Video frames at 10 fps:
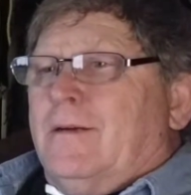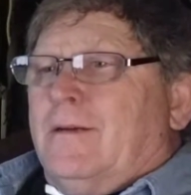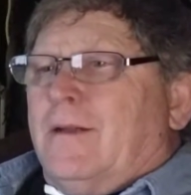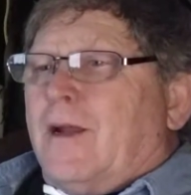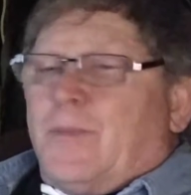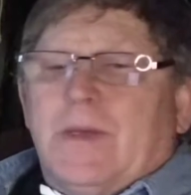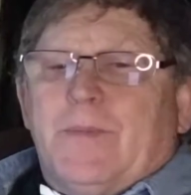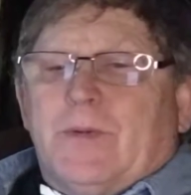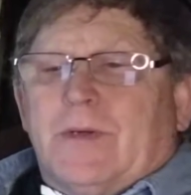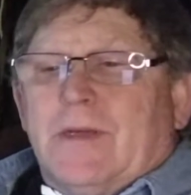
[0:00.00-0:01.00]
a lot of
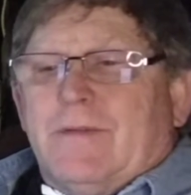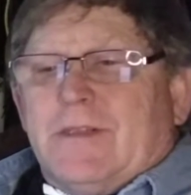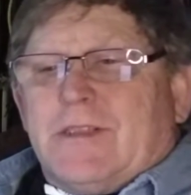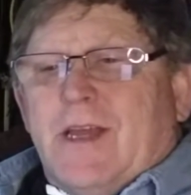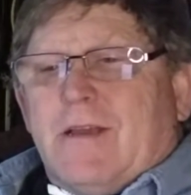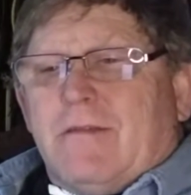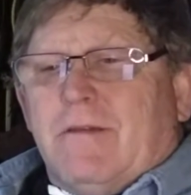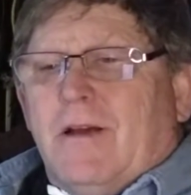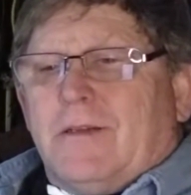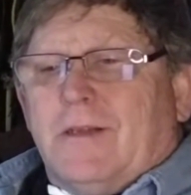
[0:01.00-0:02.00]
people are giving second
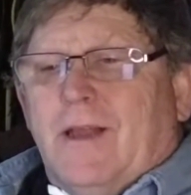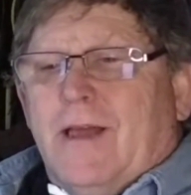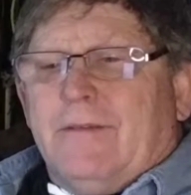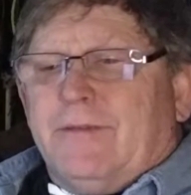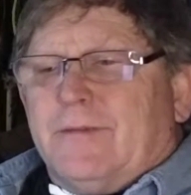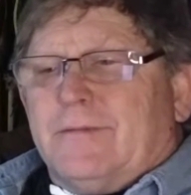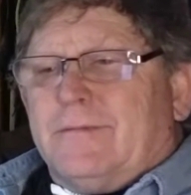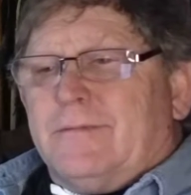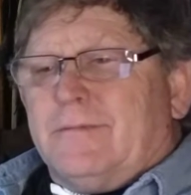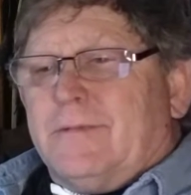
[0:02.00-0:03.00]
thought to life and
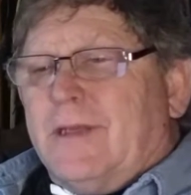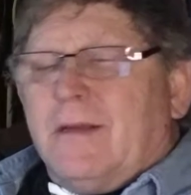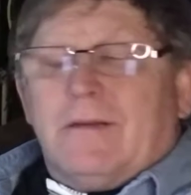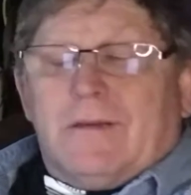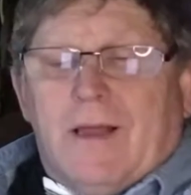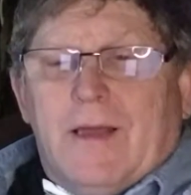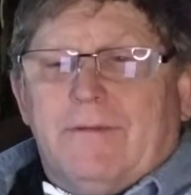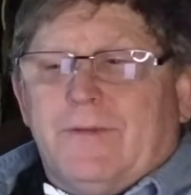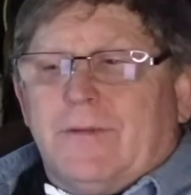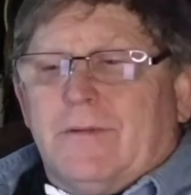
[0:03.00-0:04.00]
the end of
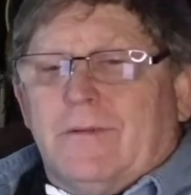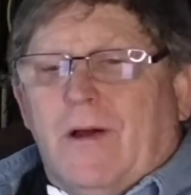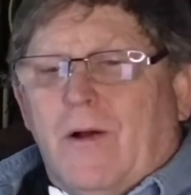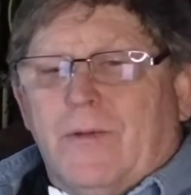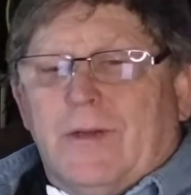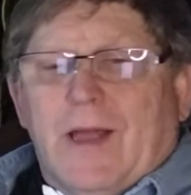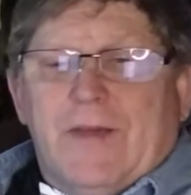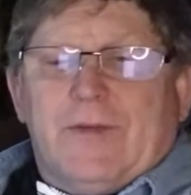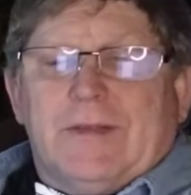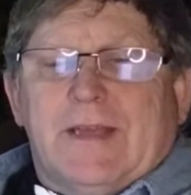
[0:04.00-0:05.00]
life and all that
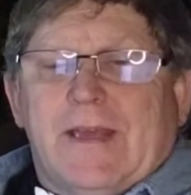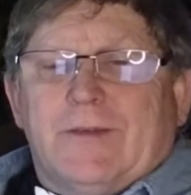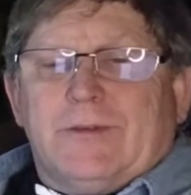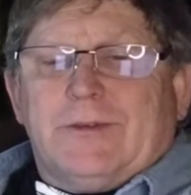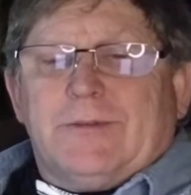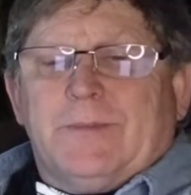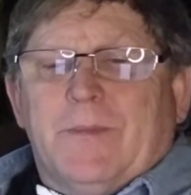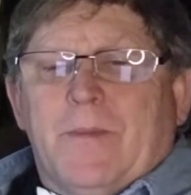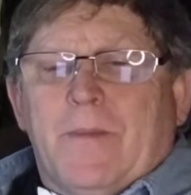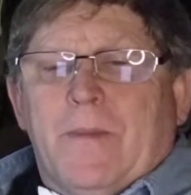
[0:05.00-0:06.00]
life entails.
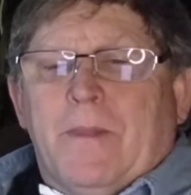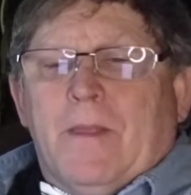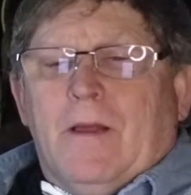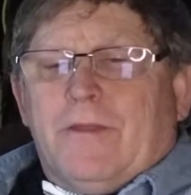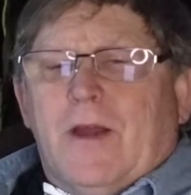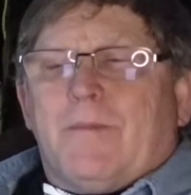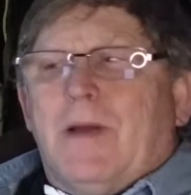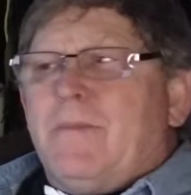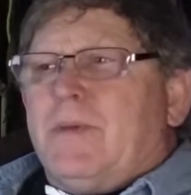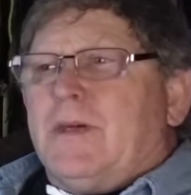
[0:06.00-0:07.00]
I thought it
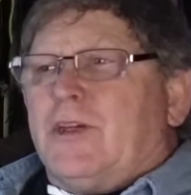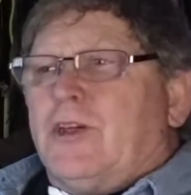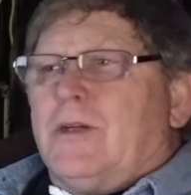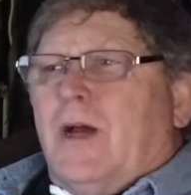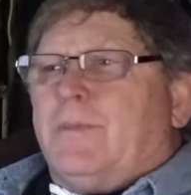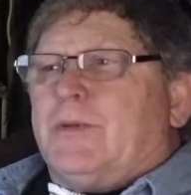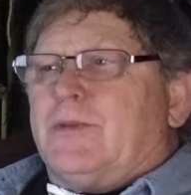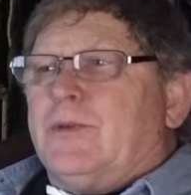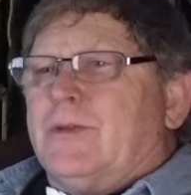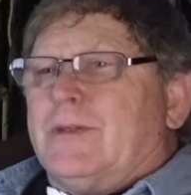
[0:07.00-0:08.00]
might be a good
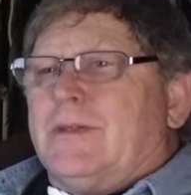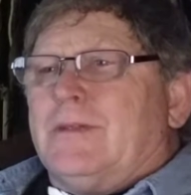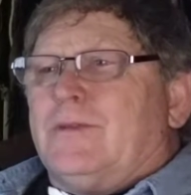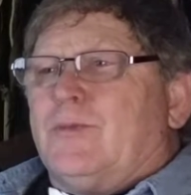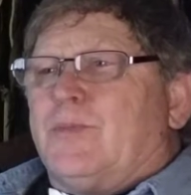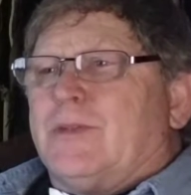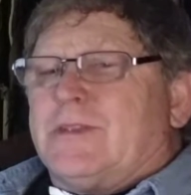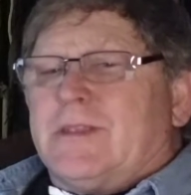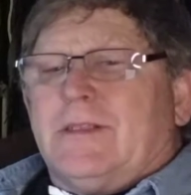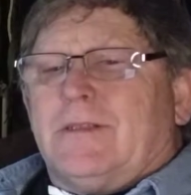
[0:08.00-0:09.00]
opportunity to
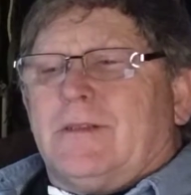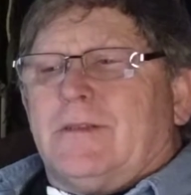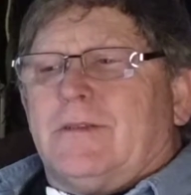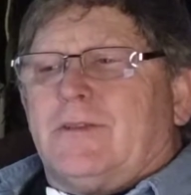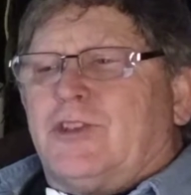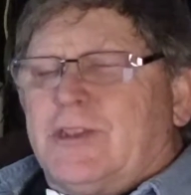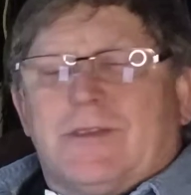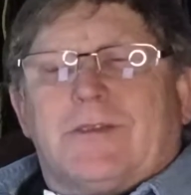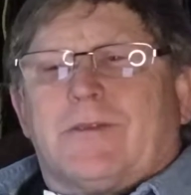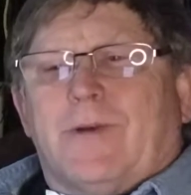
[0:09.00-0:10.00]
present
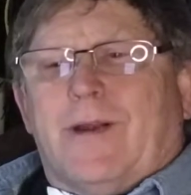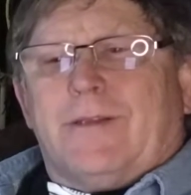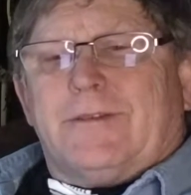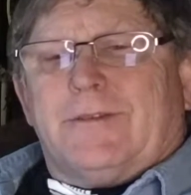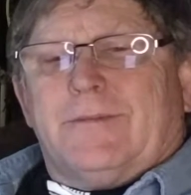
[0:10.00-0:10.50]
Jesus Christ.